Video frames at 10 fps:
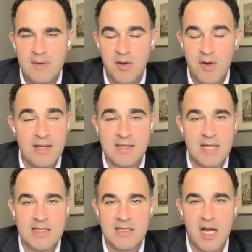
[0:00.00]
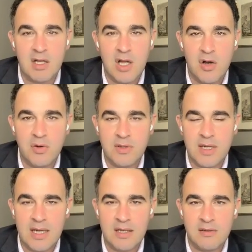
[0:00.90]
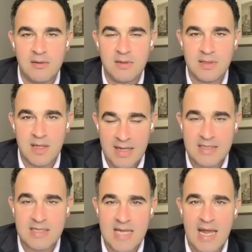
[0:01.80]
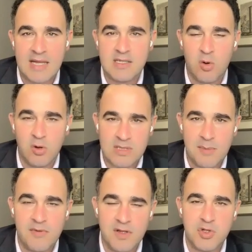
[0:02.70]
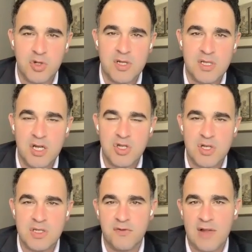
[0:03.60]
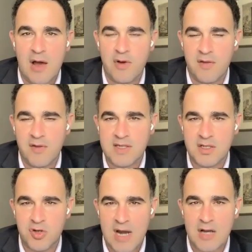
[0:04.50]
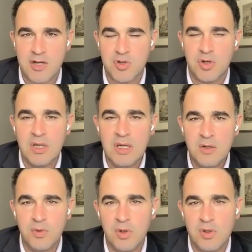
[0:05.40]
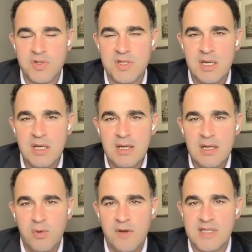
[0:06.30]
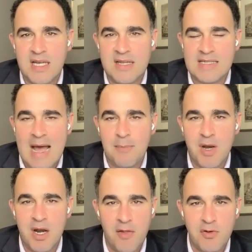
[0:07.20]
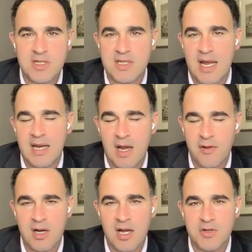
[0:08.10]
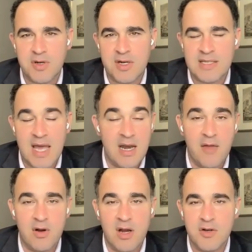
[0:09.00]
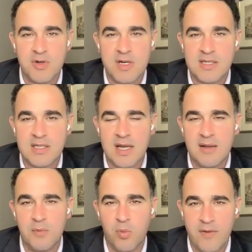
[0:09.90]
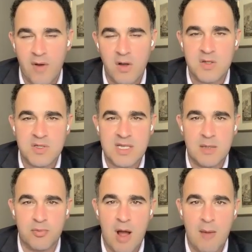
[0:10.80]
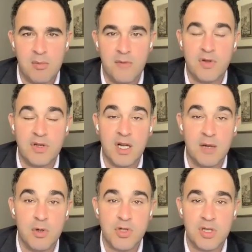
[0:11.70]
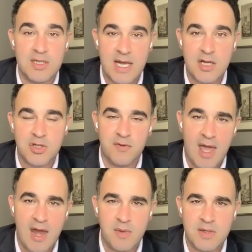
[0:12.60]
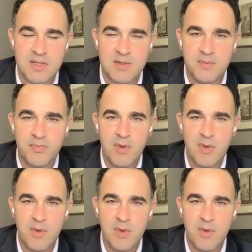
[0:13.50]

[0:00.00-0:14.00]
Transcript: The United States is not alone in its states or some of its jurisdictions flouting these international rules. We've seen this happen in other countries, and in other countries, we've also seen the problem of the commercialization of cannabis.